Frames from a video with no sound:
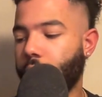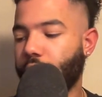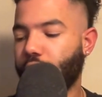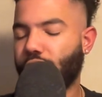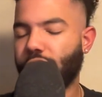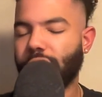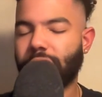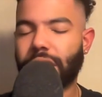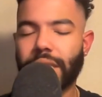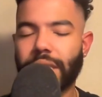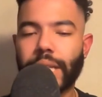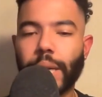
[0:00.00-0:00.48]

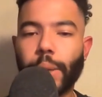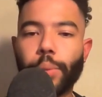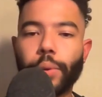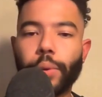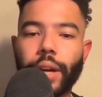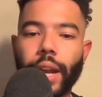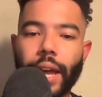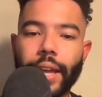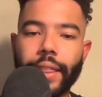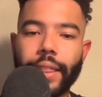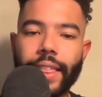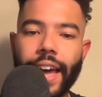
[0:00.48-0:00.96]
Just someone
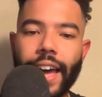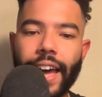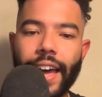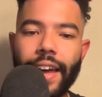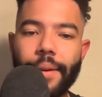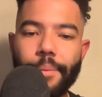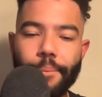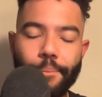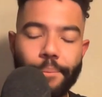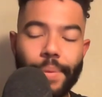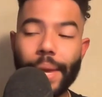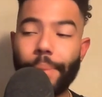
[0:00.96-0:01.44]
like
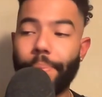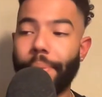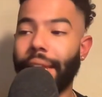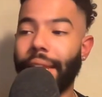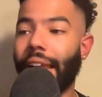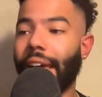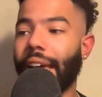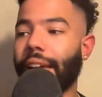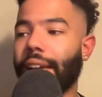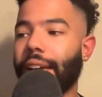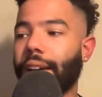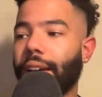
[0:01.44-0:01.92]
that, maybe
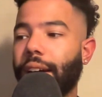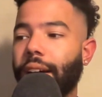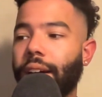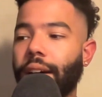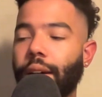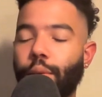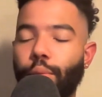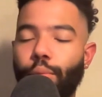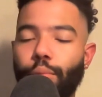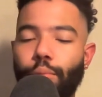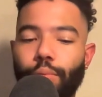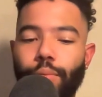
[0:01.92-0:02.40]
like
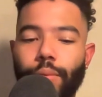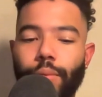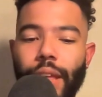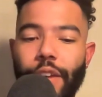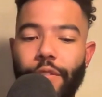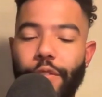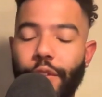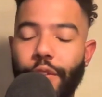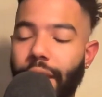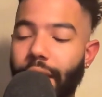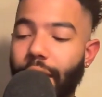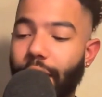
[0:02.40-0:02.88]

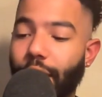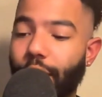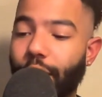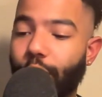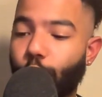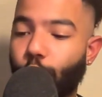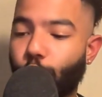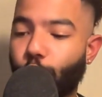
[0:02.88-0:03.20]
if he can